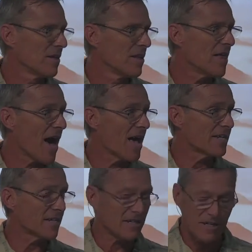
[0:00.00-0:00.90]
that
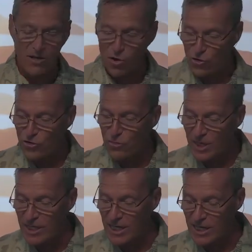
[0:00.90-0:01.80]

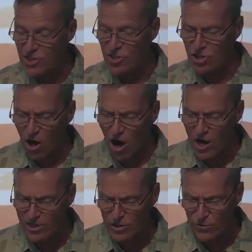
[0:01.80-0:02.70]
ultimately is the
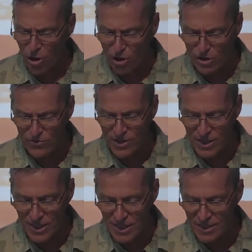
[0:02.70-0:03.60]
cause of all of
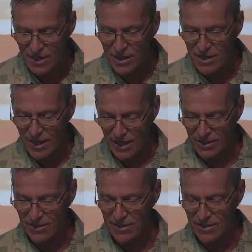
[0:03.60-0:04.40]
these things.